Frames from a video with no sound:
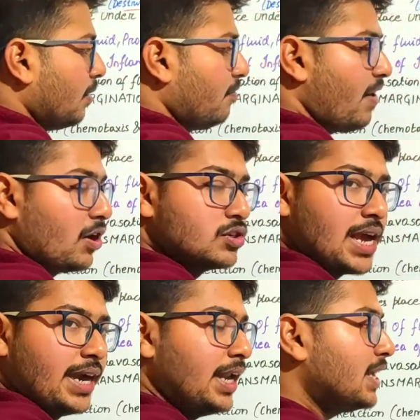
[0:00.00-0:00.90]

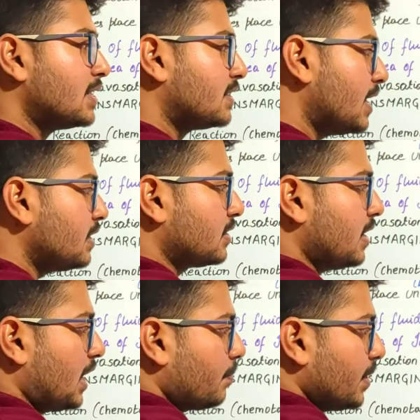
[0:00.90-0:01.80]
phagocytic cells
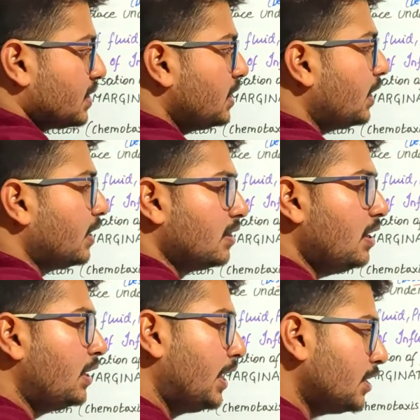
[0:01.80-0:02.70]
that are present in
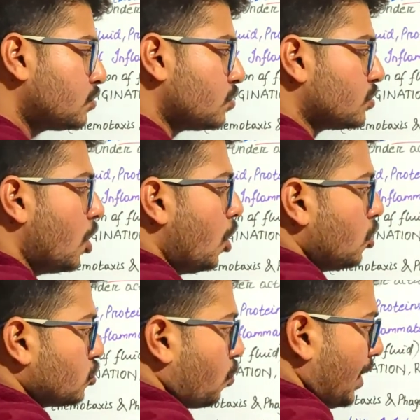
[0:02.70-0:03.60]
the tissues.
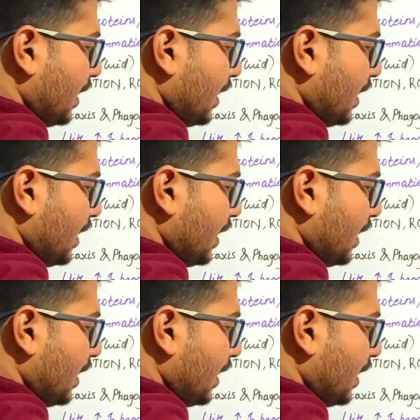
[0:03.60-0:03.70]
So what